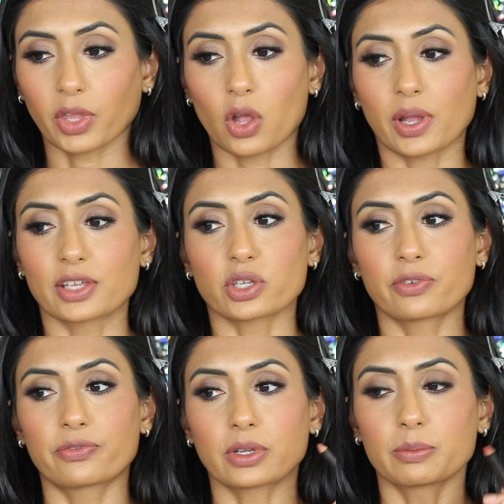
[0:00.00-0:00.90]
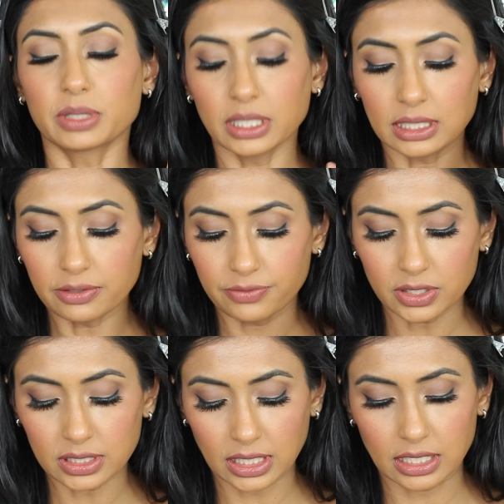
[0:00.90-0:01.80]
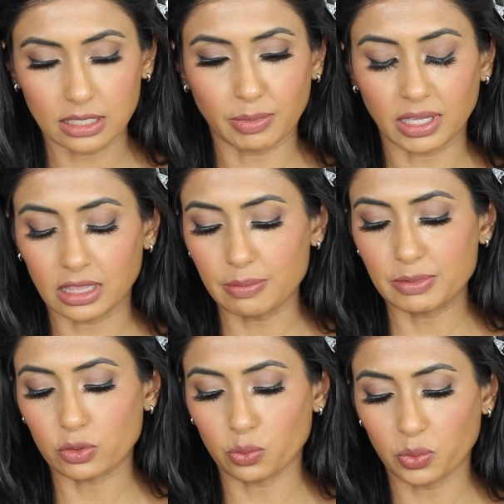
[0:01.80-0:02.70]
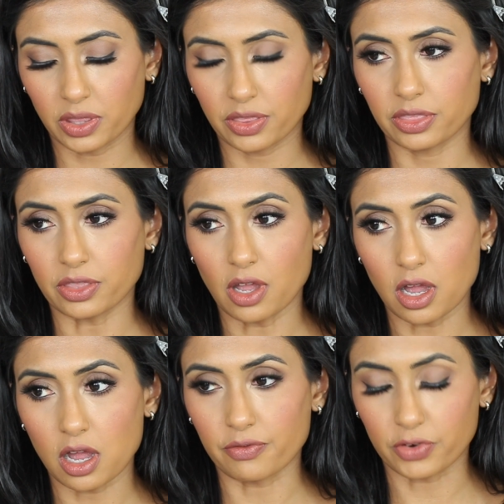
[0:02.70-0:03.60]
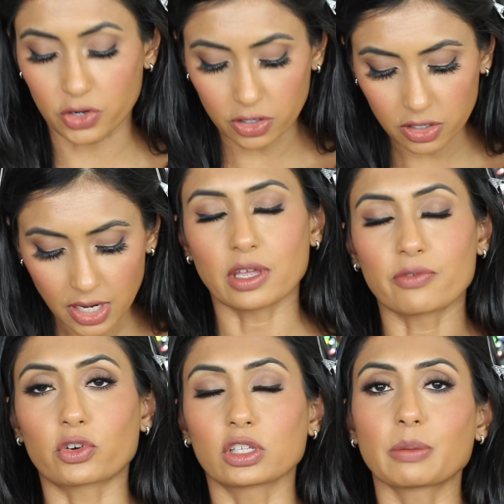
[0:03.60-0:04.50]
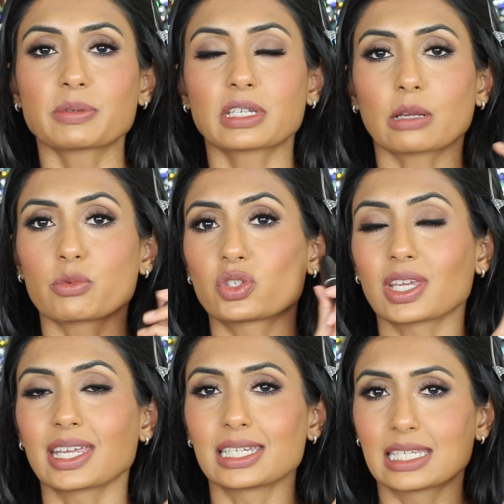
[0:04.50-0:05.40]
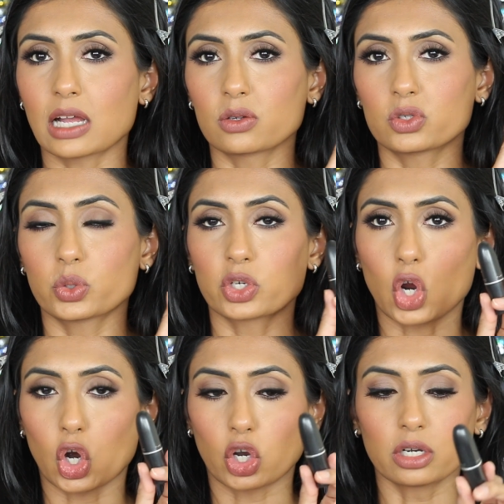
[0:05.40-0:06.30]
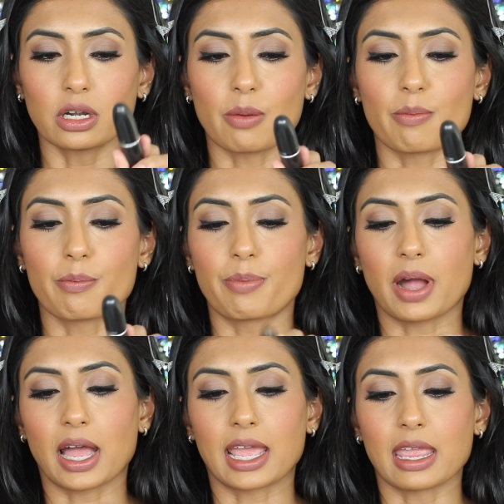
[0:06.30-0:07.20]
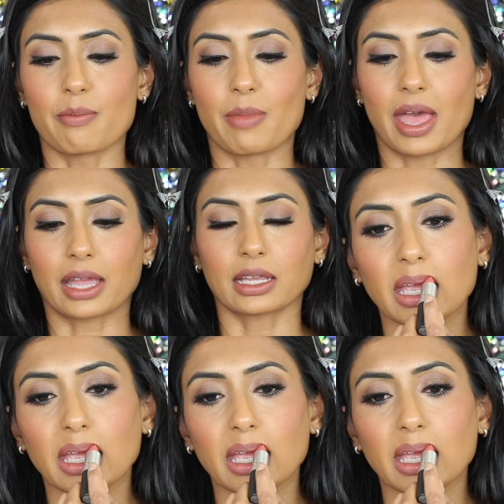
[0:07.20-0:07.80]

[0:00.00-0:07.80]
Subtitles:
Okay, so I've completely filled in my lips with Hover. And for lipstick, I'm using Down to an Art by MAC.